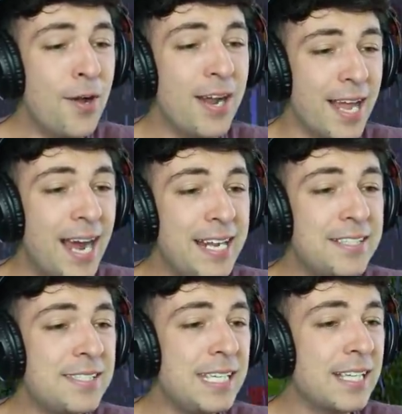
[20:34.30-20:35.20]
on, I
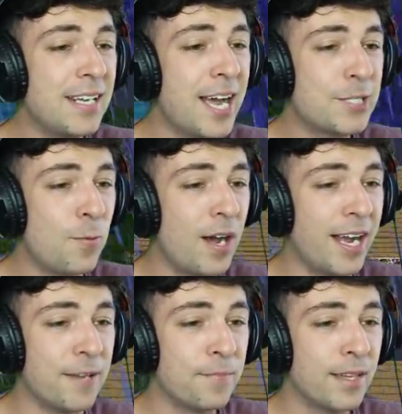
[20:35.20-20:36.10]
need to see the last
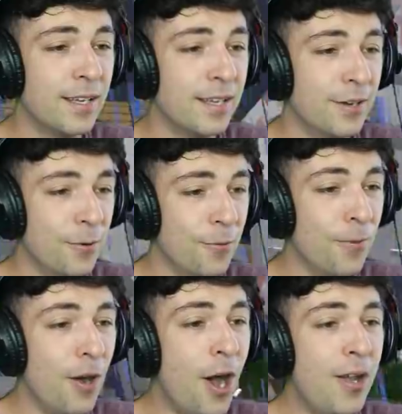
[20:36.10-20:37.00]
one.
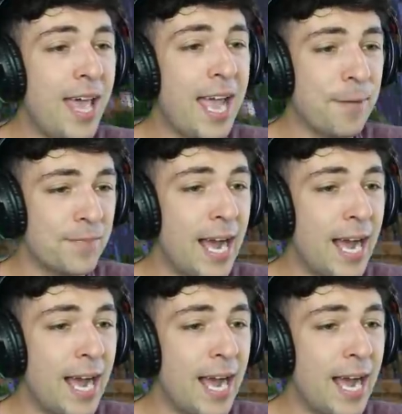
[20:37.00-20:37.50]
Okay,